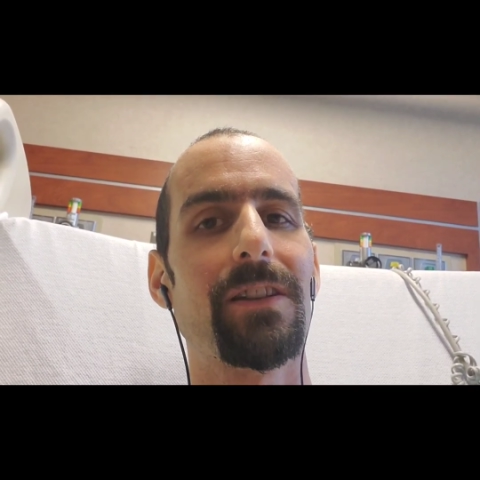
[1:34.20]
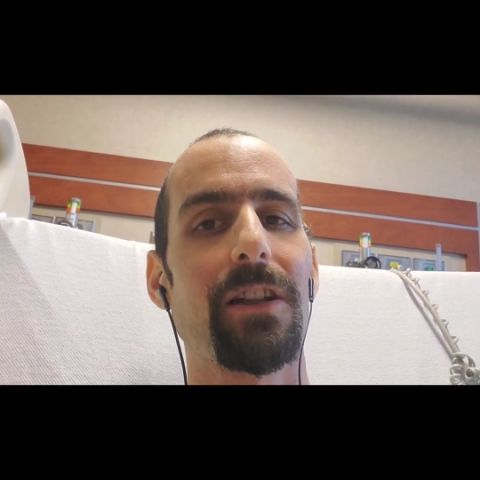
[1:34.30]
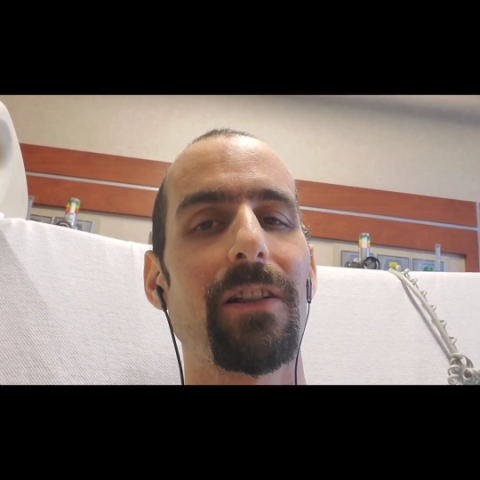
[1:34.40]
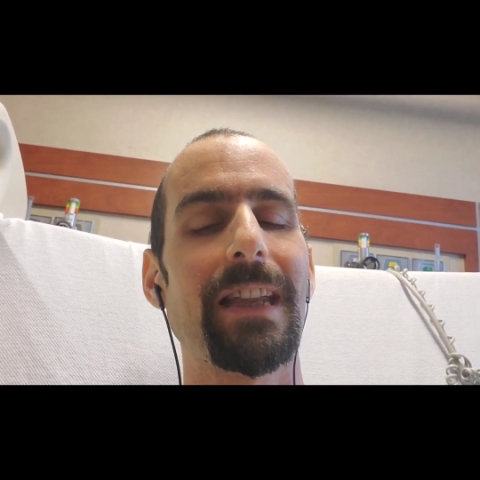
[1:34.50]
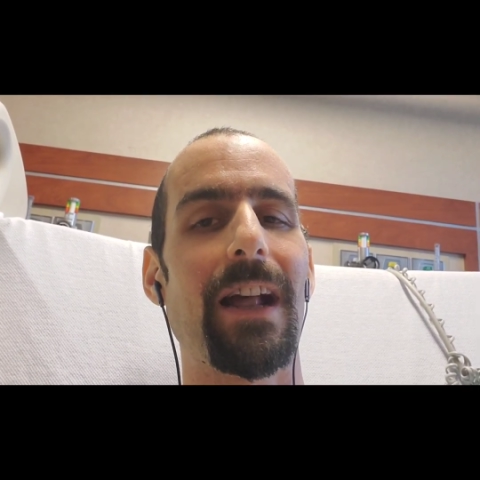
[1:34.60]
to
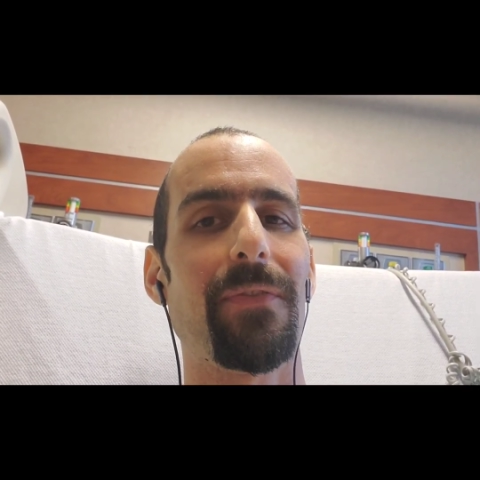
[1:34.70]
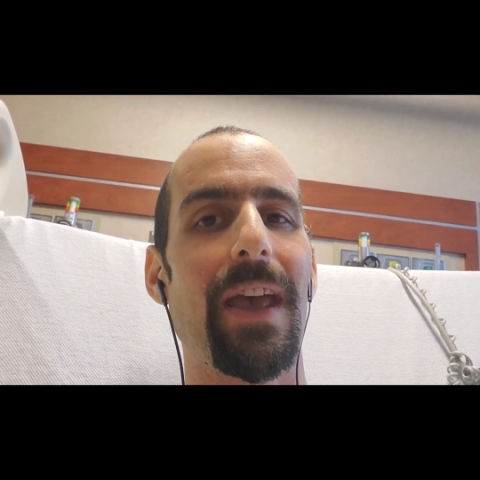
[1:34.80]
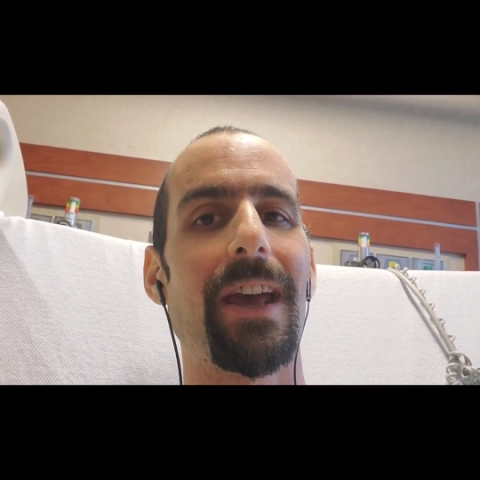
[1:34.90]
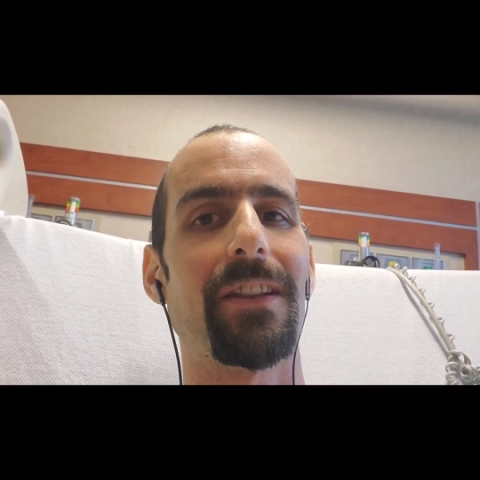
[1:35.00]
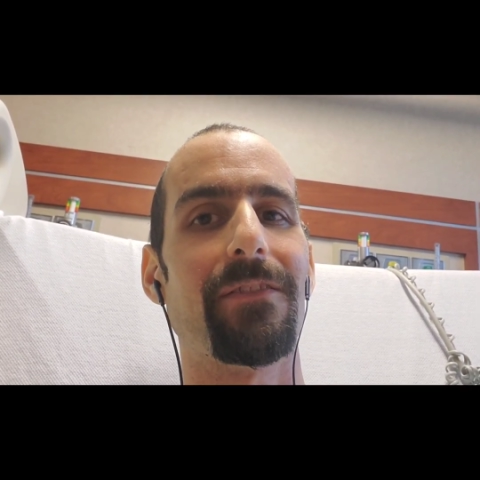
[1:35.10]
clean out the
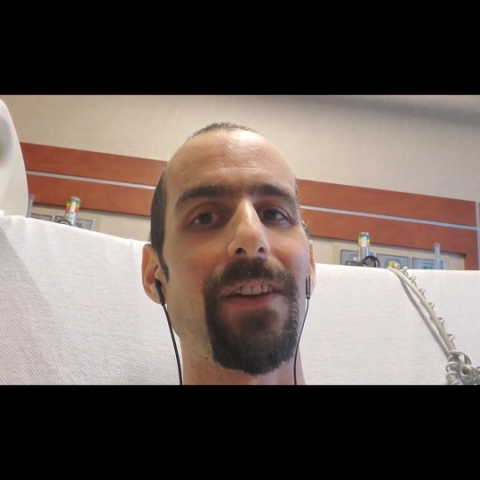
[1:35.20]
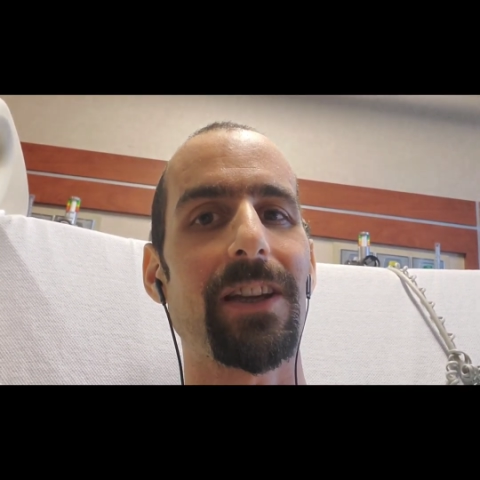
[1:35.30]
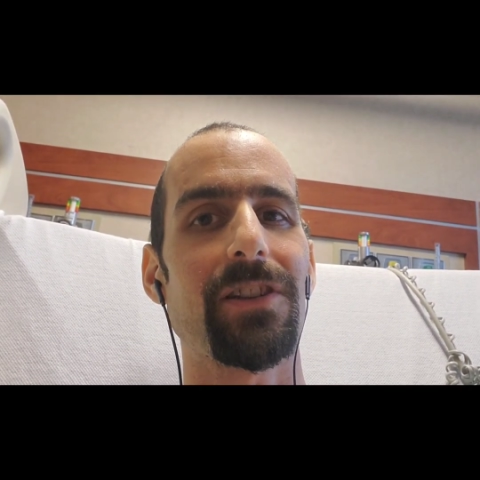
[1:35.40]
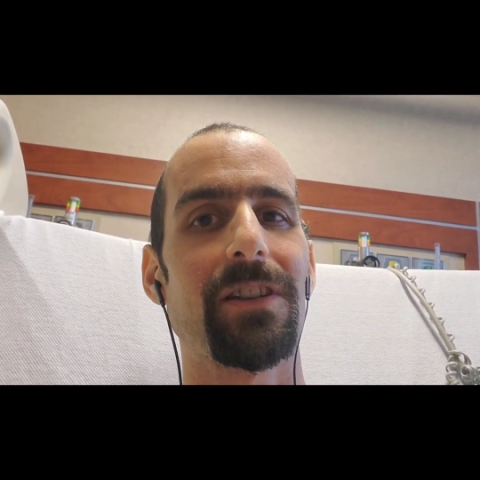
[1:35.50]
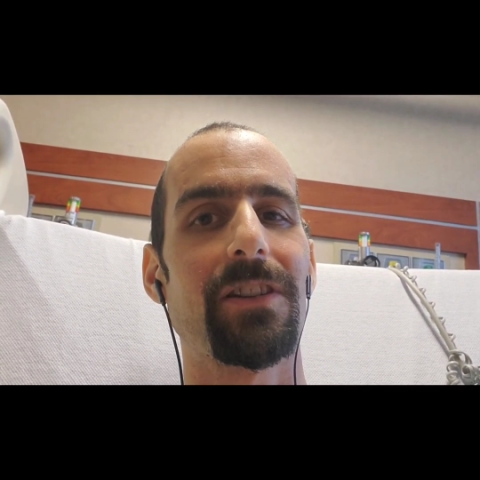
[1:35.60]
head
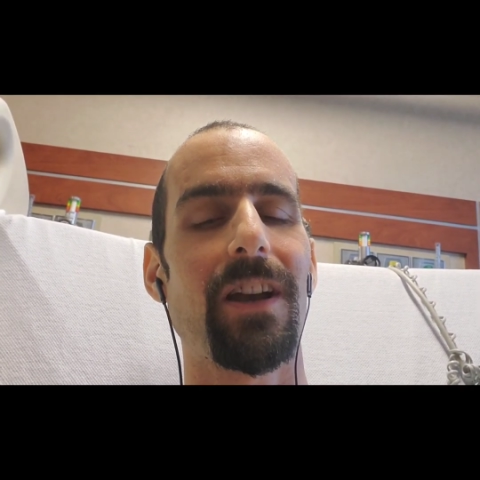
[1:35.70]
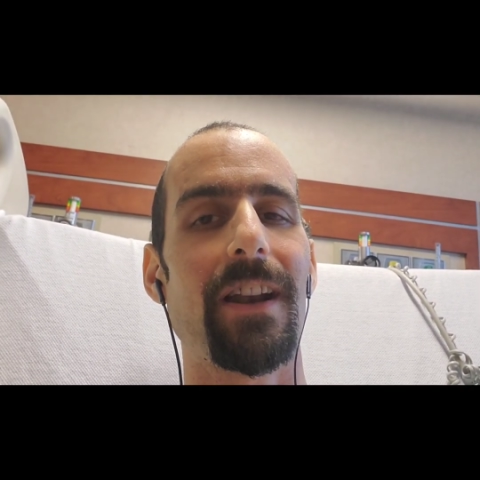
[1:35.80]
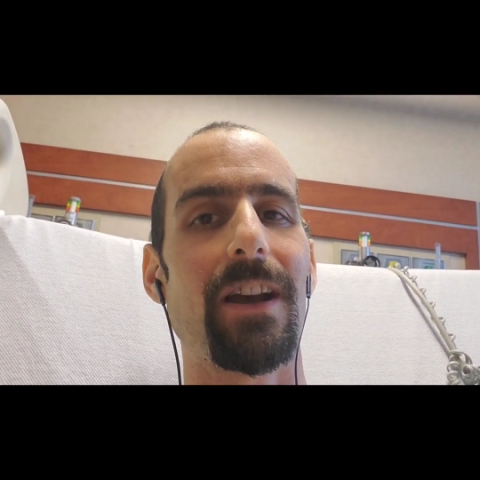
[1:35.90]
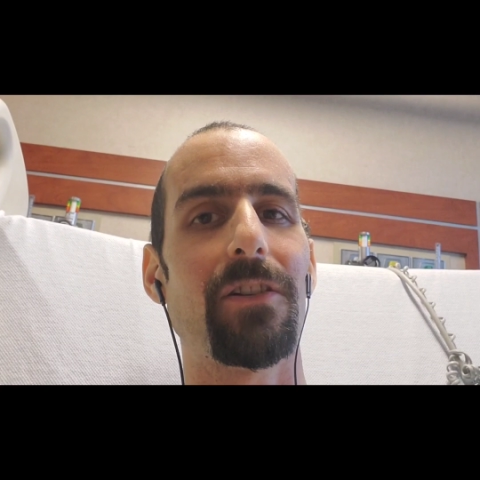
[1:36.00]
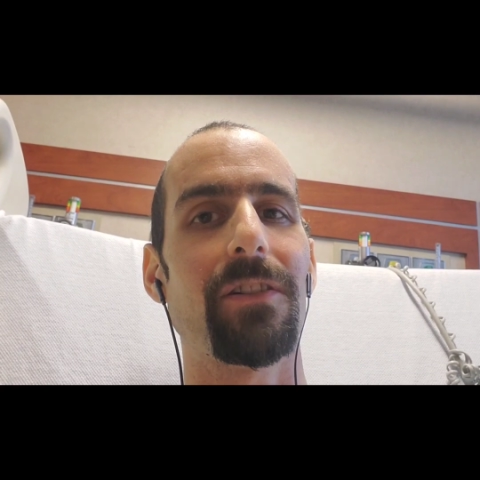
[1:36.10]
infection,
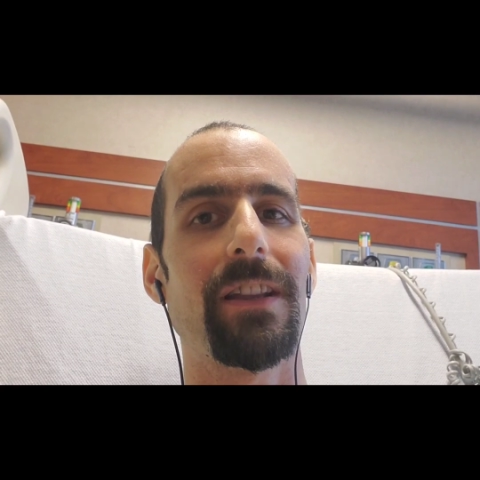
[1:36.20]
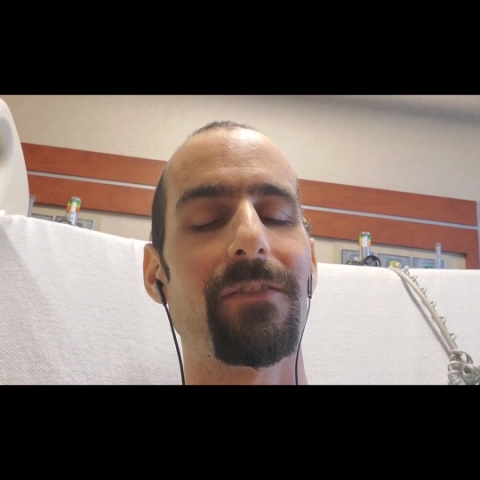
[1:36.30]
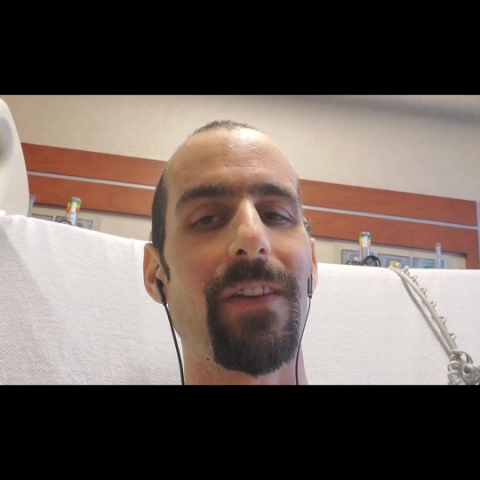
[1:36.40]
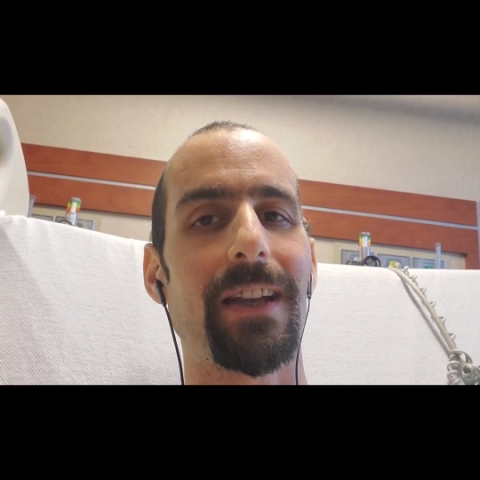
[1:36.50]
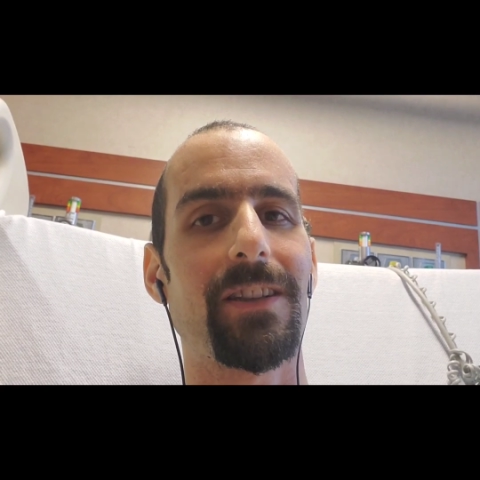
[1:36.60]
cut out
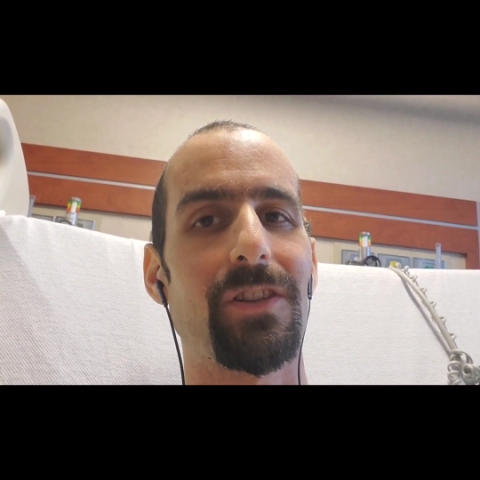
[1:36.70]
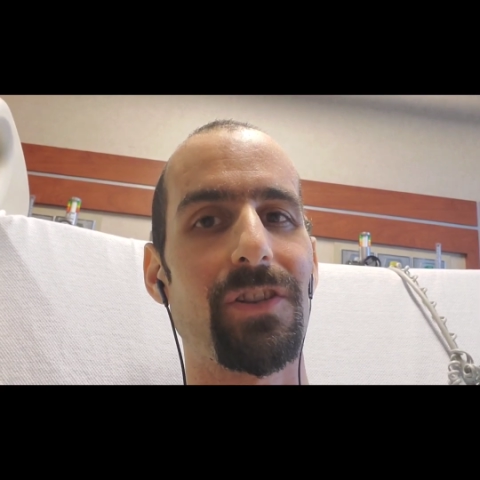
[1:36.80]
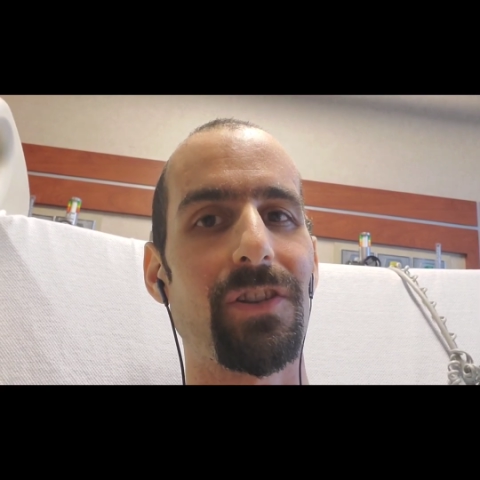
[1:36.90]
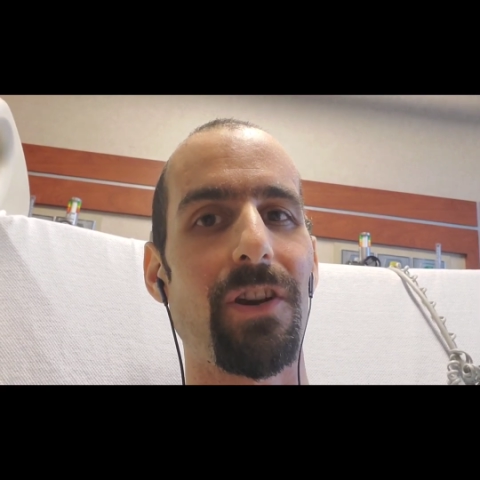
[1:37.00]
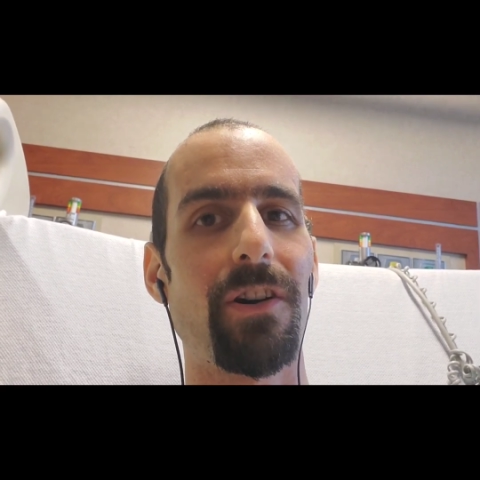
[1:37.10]
infected
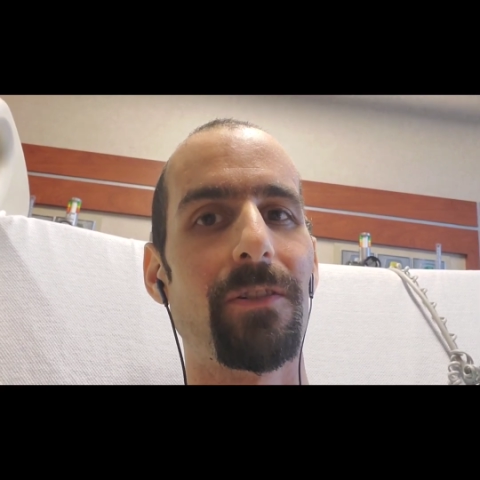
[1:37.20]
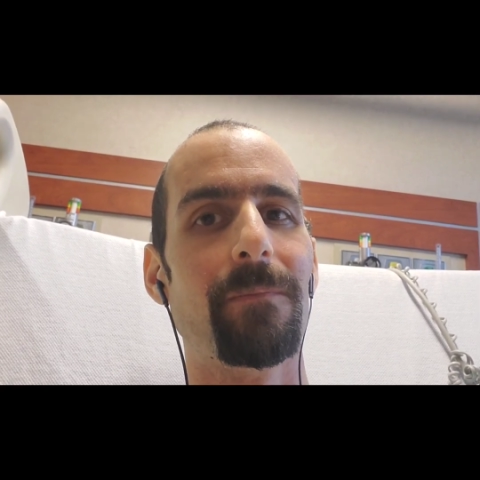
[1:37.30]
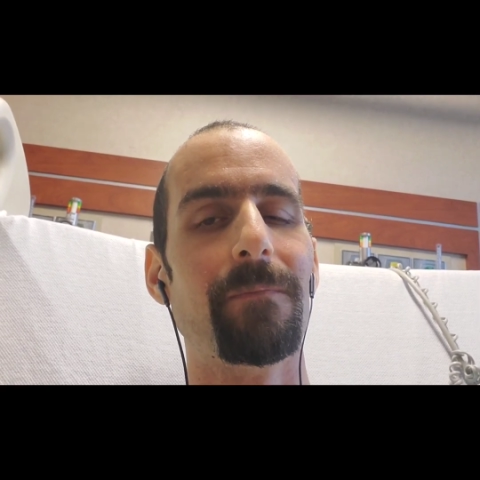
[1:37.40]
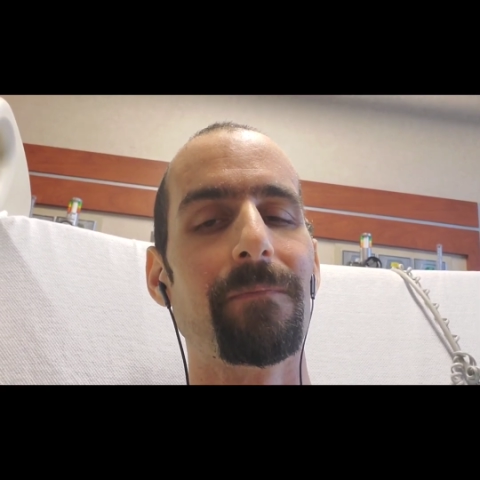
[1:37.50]
skull,